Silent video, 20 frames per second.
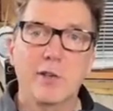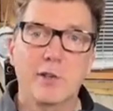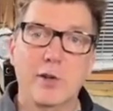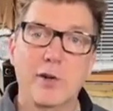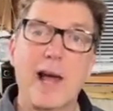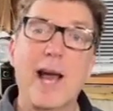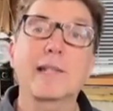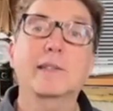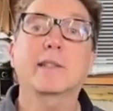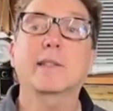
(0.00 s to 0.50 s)

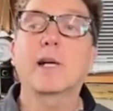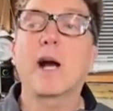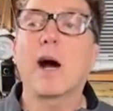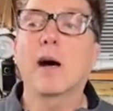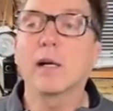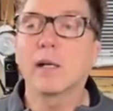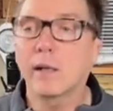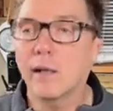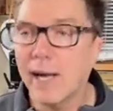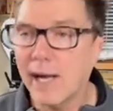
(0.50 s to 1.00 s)
They're not
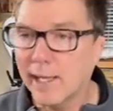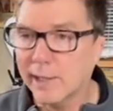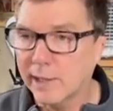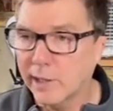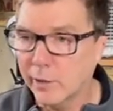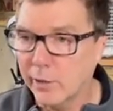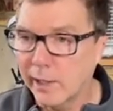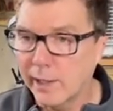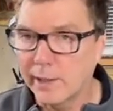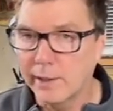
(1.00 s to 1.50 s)
color
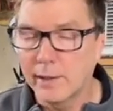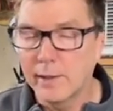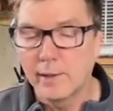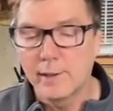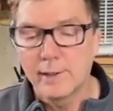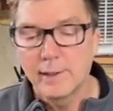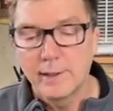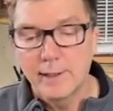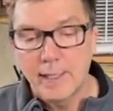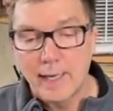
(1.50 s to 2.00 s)
accurate.
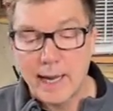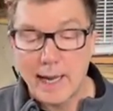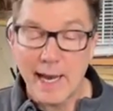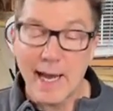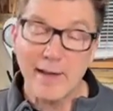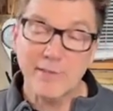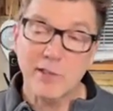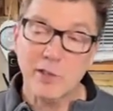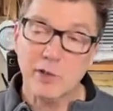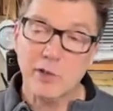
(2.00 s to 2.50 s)
I
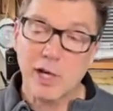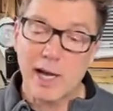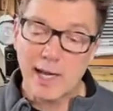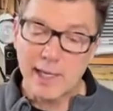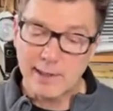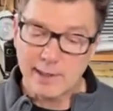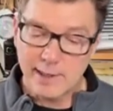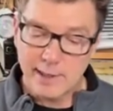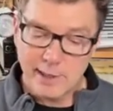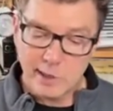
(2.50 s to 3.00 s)
haven't
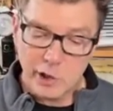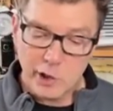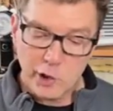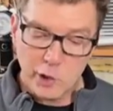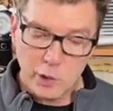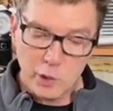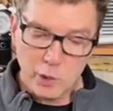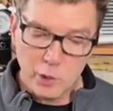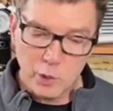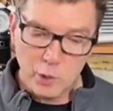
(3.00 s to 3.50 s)
tried the
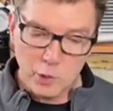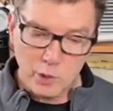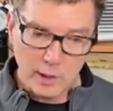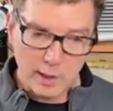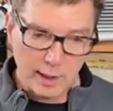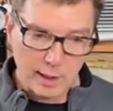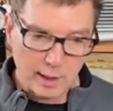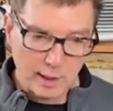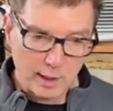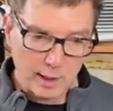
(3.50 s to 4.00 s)
new
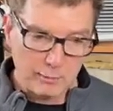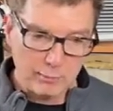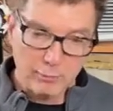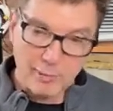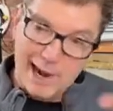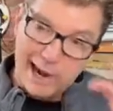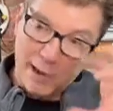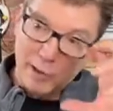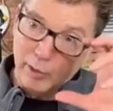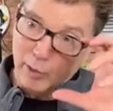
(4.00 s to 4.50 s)

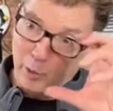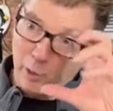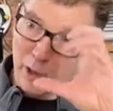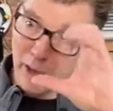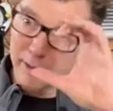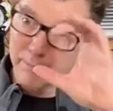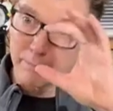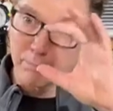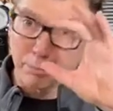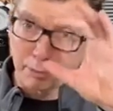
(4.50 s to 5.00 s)
Round
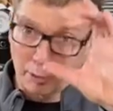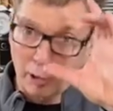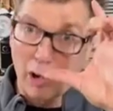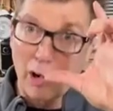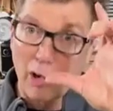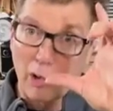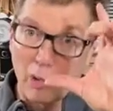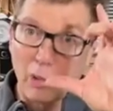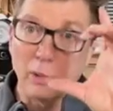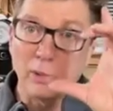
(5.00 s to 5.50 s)
1
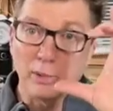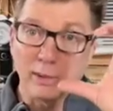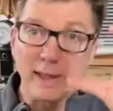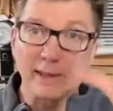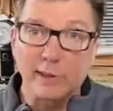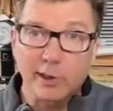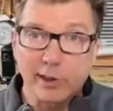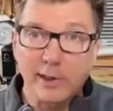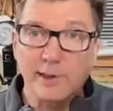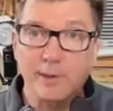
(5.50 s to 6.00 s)
Pro
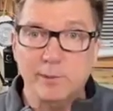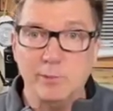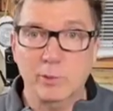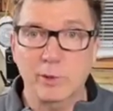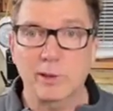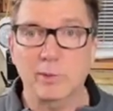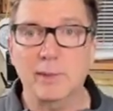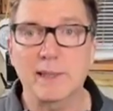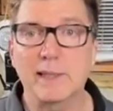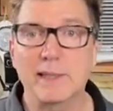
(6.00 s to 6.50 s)
that just
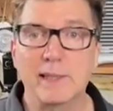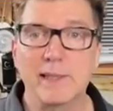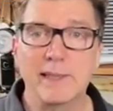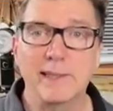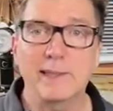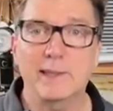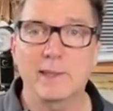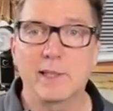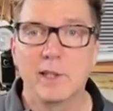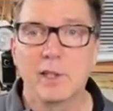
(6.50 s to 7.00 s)
was
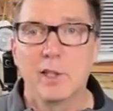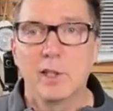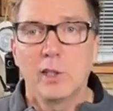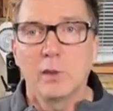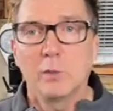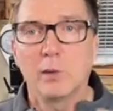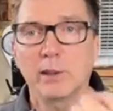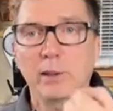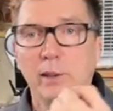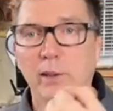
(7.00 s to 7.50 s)
released
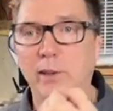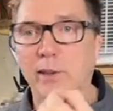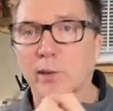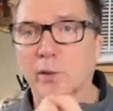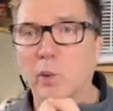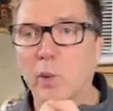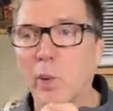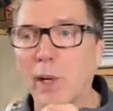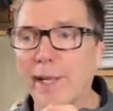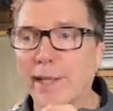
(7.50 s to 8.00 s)
with a
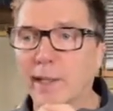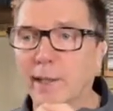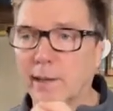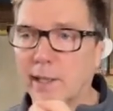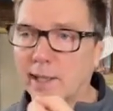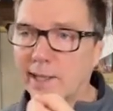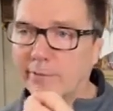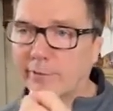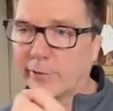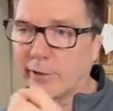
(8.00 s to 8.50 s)
little wink
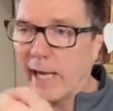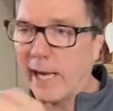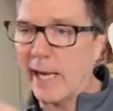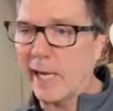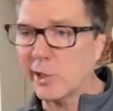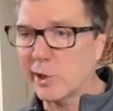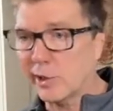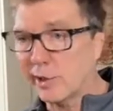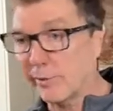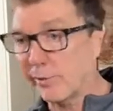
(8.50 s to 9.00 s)
light
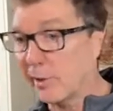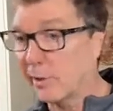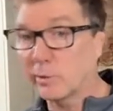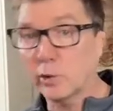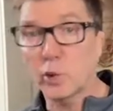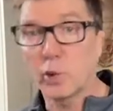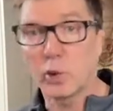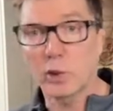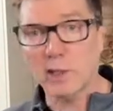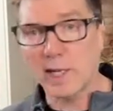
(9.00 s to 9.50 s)
flash in the
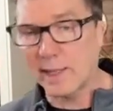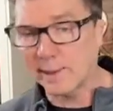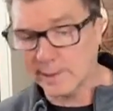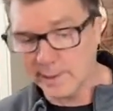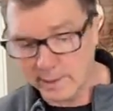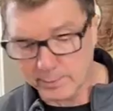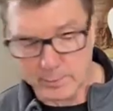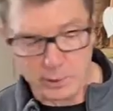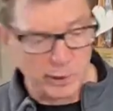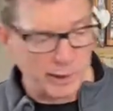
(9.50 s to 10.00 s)
front. Cool
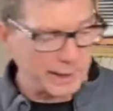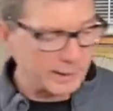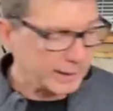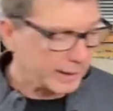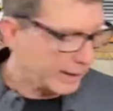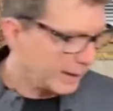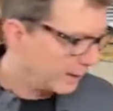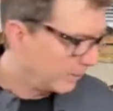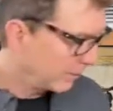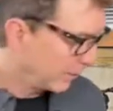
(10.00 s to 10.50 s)
concept, good
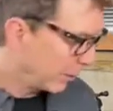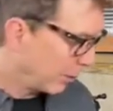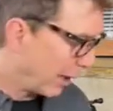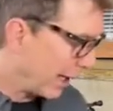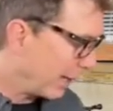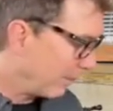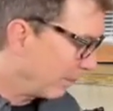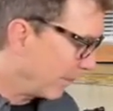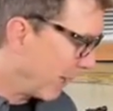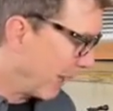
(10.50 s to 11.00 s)
idea,
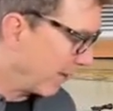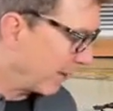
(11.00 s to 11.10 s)
right?